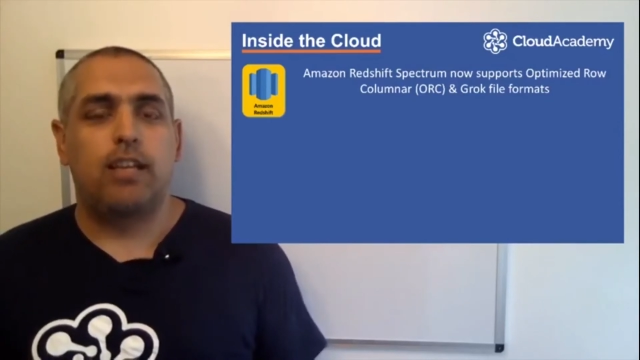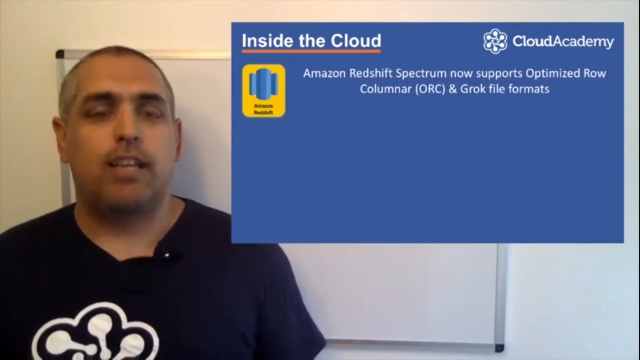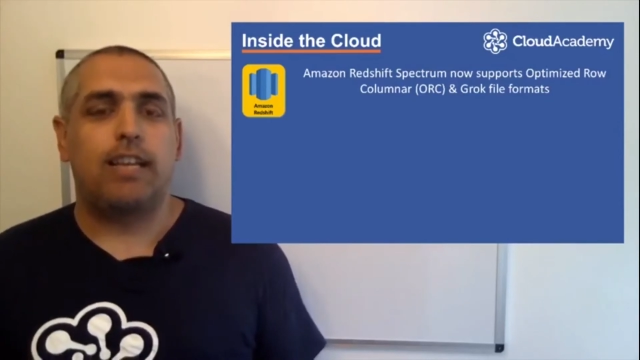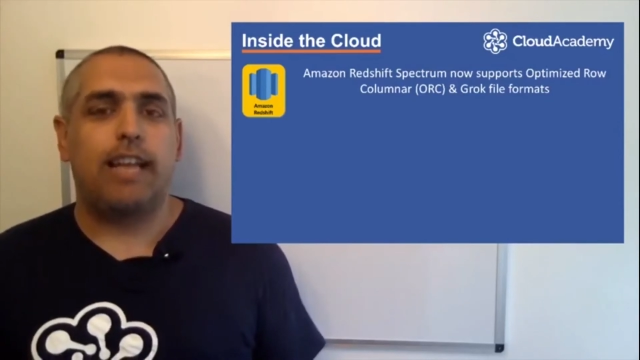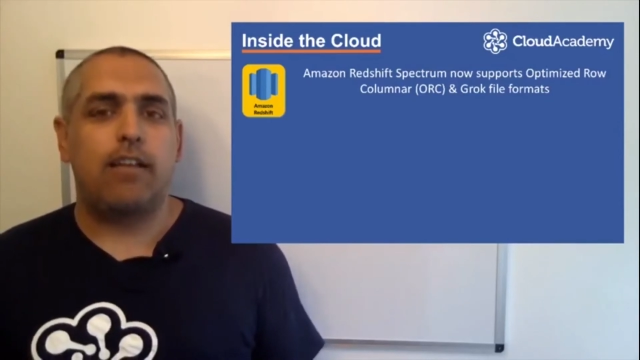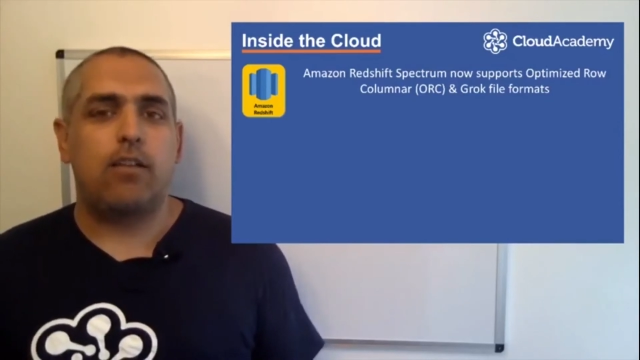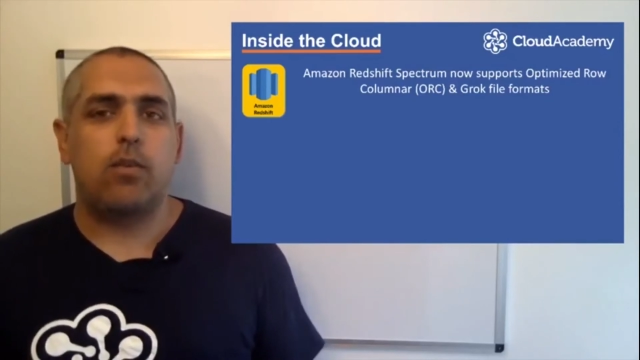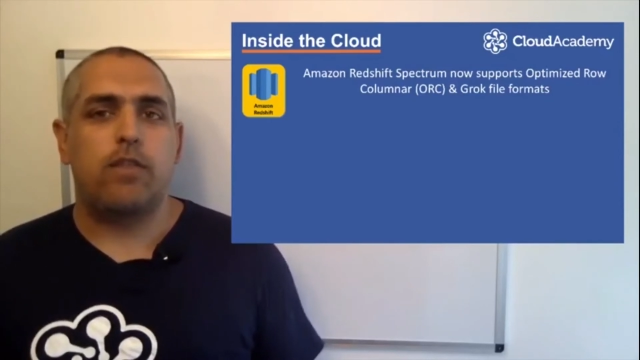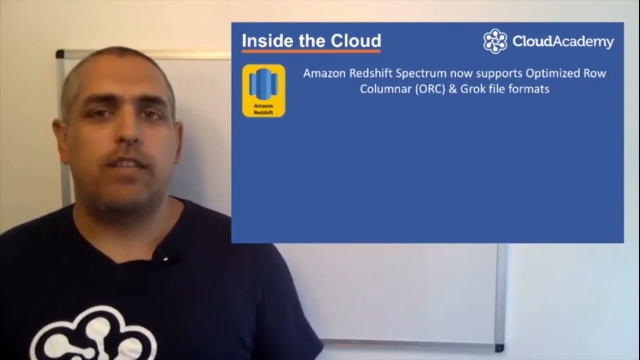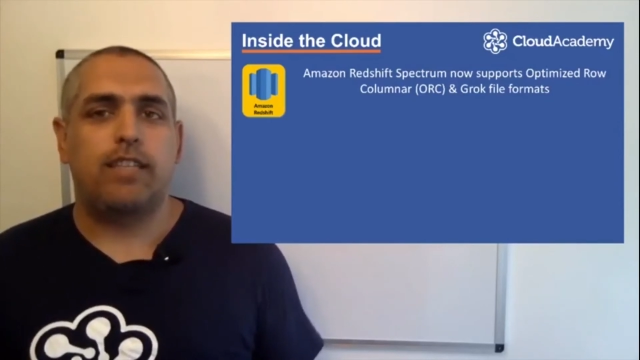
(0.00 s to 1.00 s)
can now
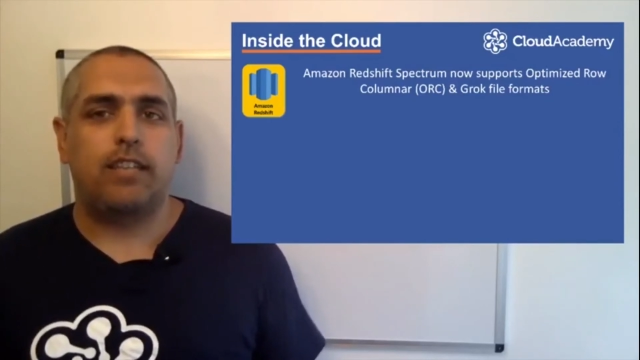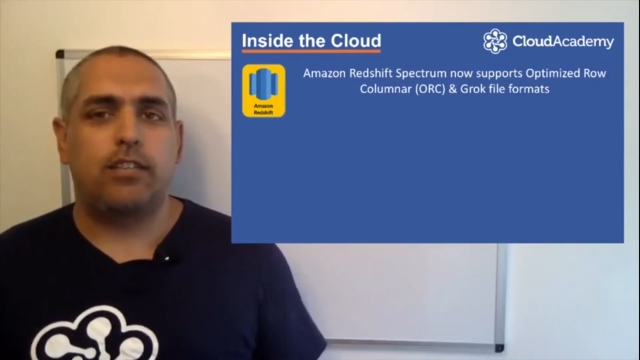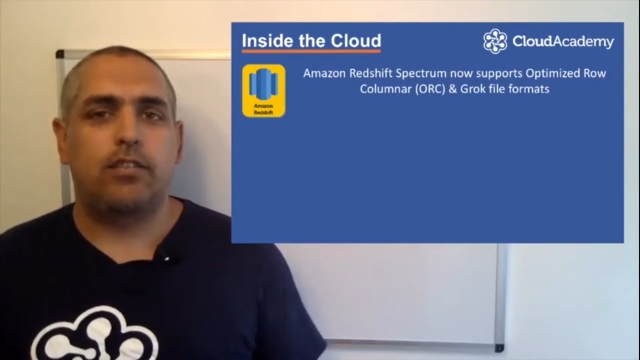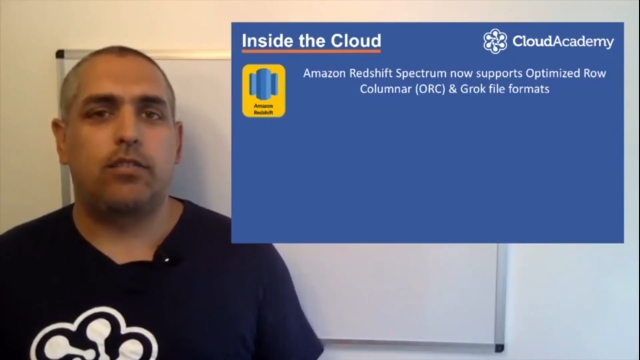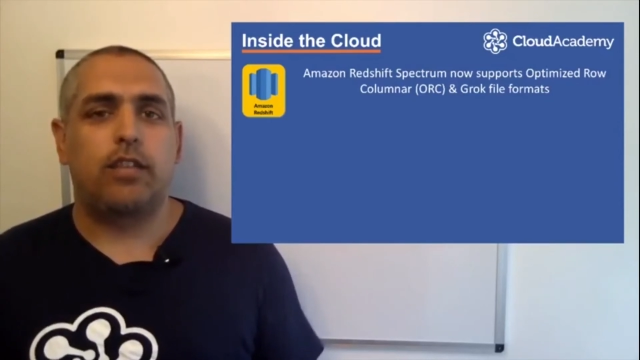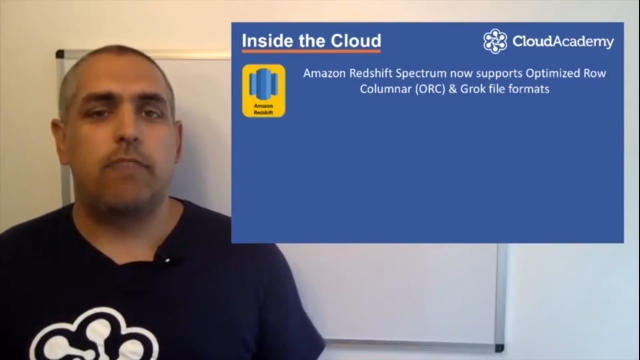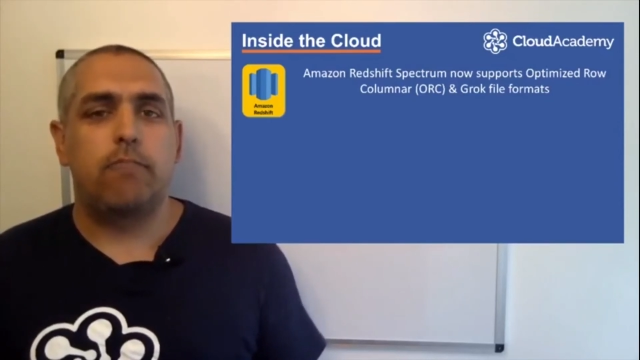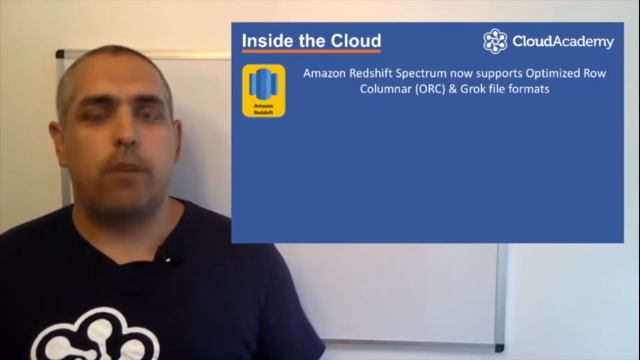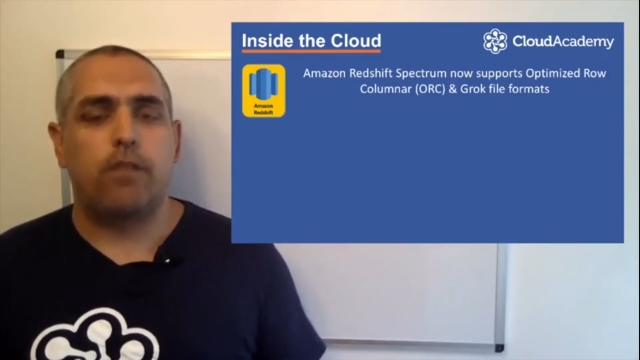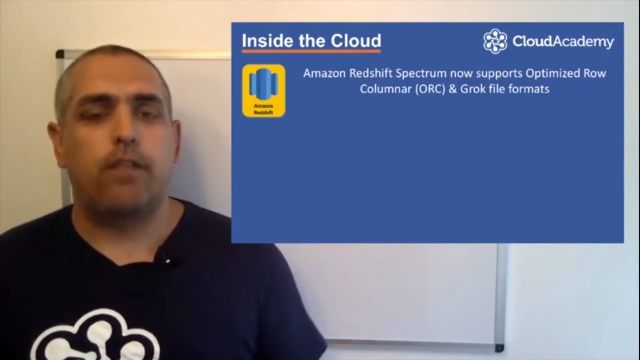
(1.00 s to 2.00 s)
query data stored
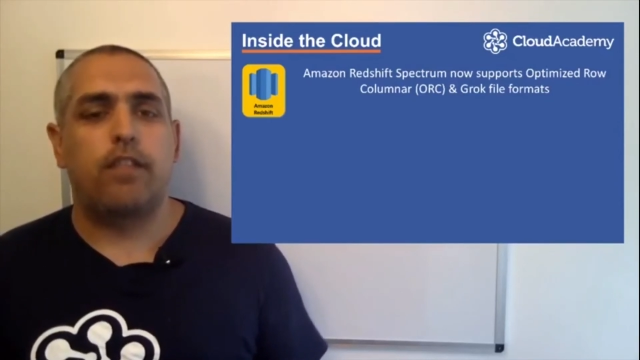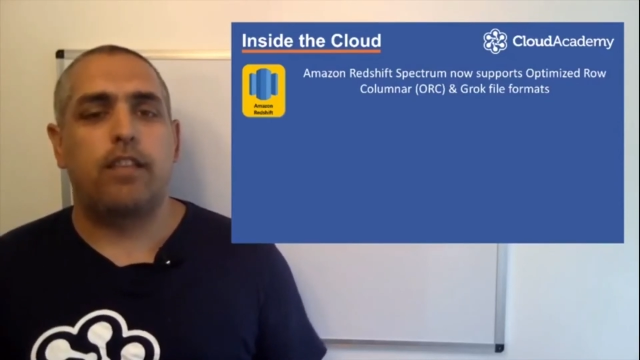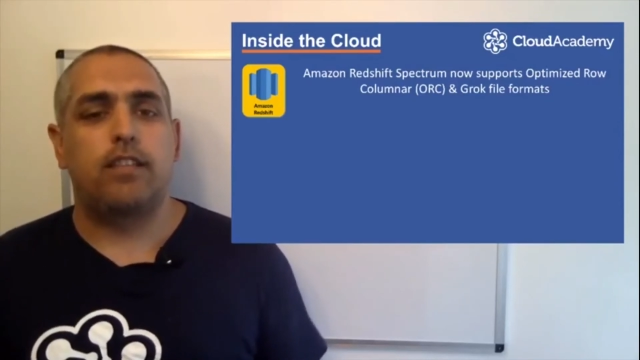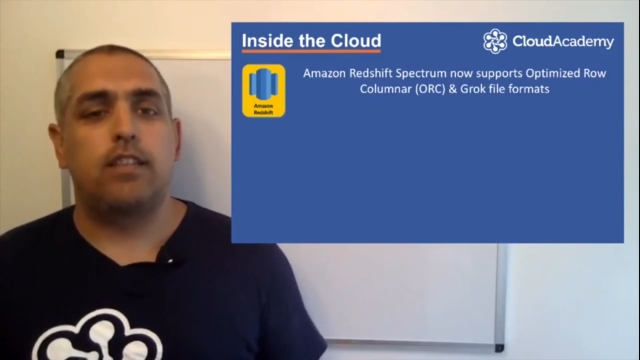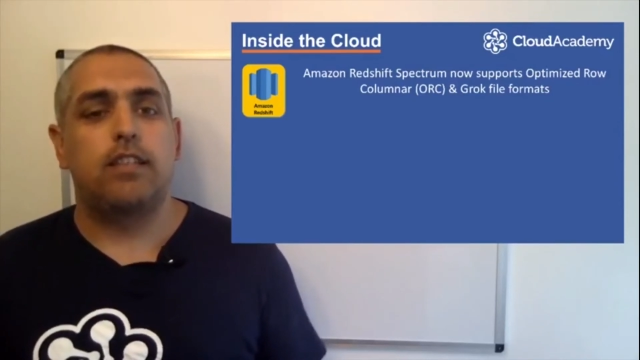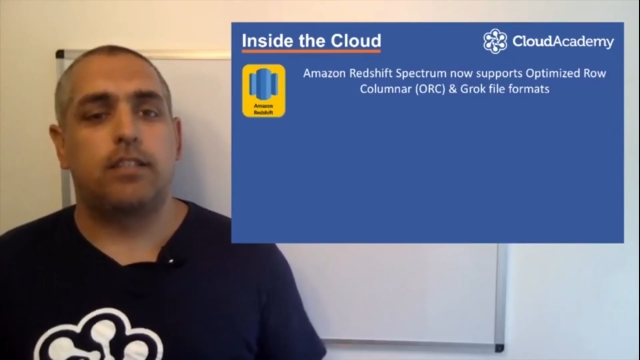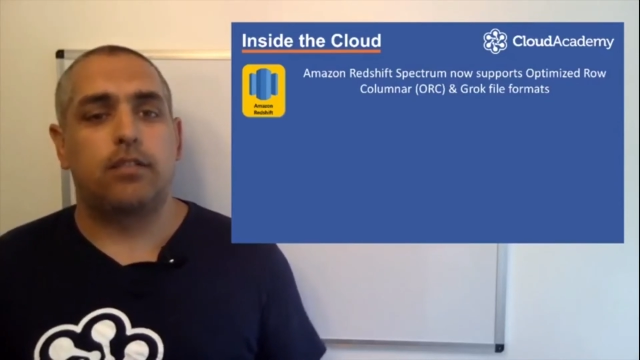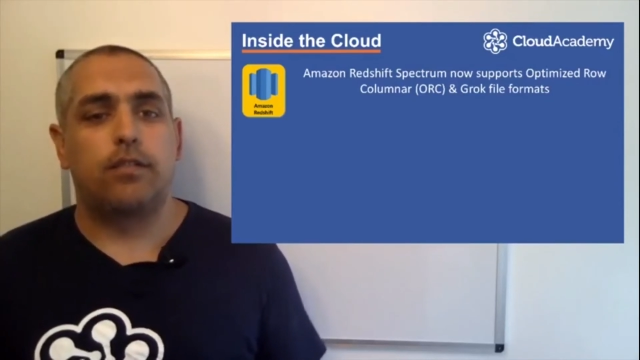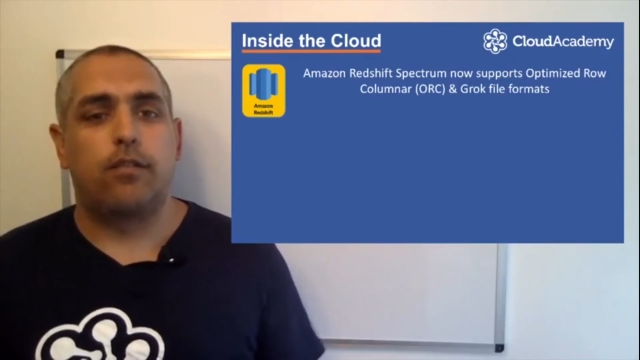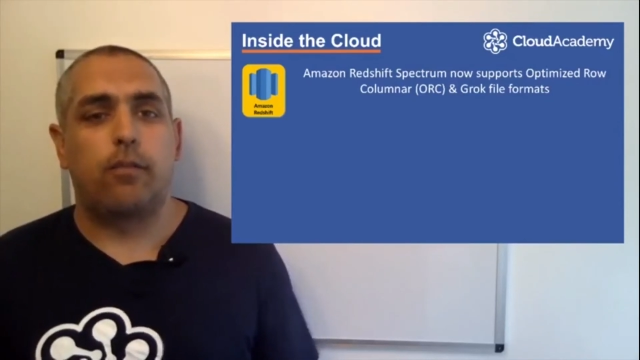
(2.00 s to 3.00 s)
in both of these
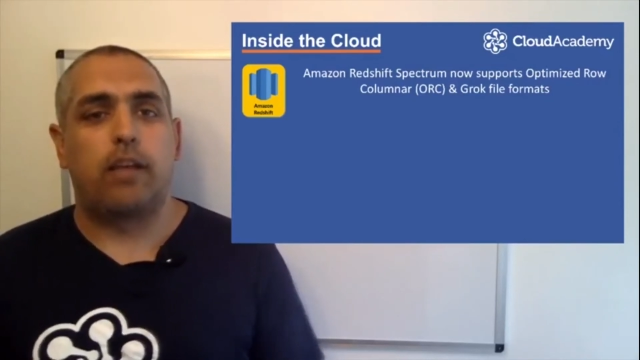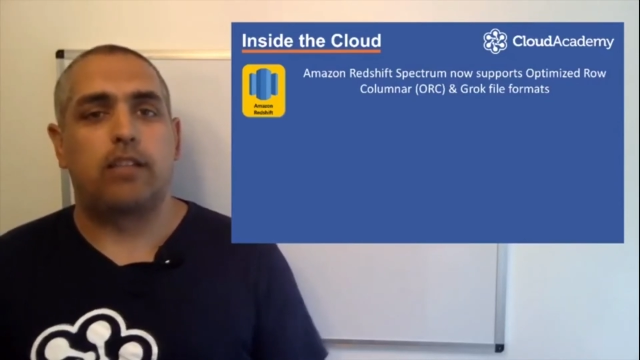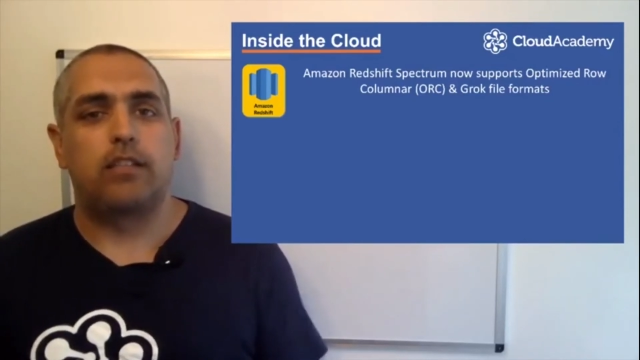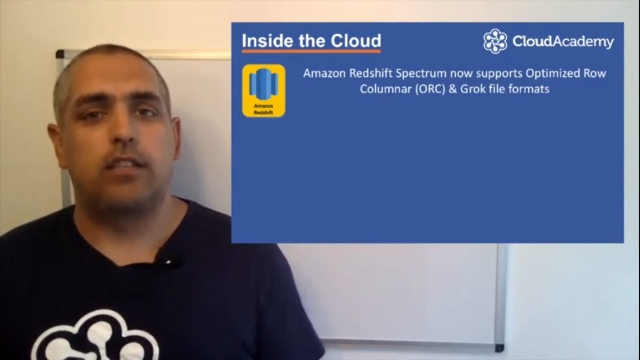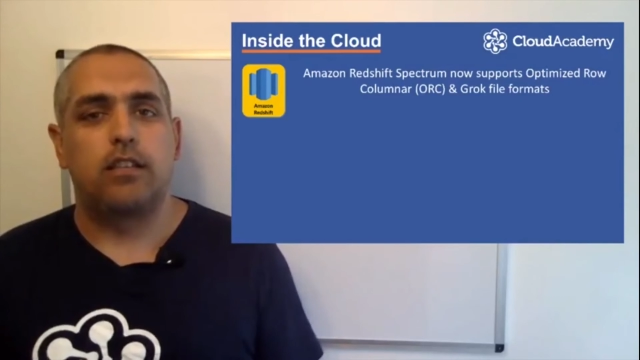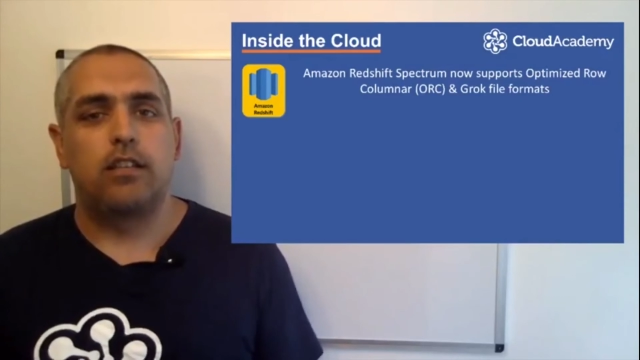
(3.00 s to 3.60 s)
additional formats.